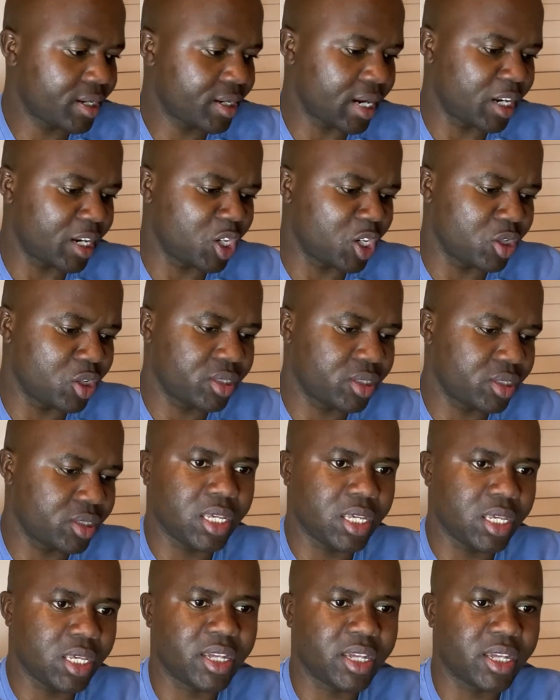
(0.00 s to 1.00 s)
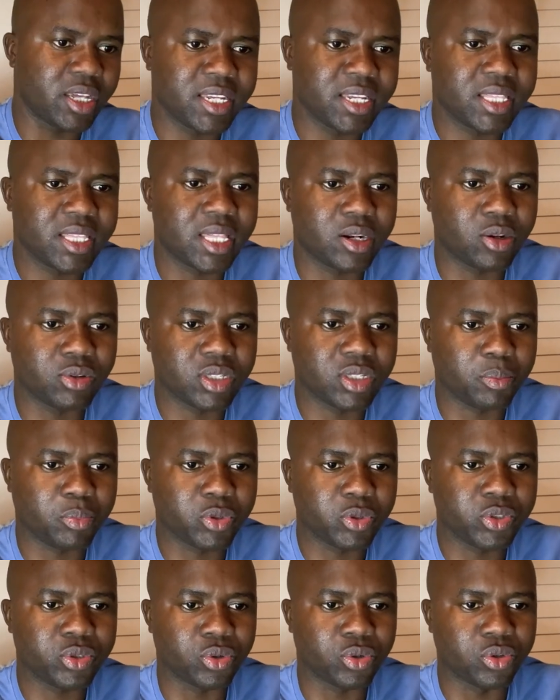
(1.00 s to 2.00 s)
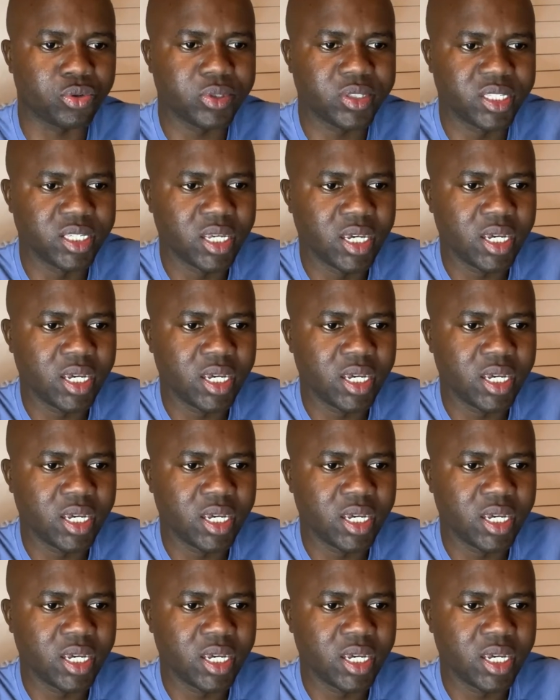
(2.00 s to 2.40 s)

Can you see the link that you're supposed to use?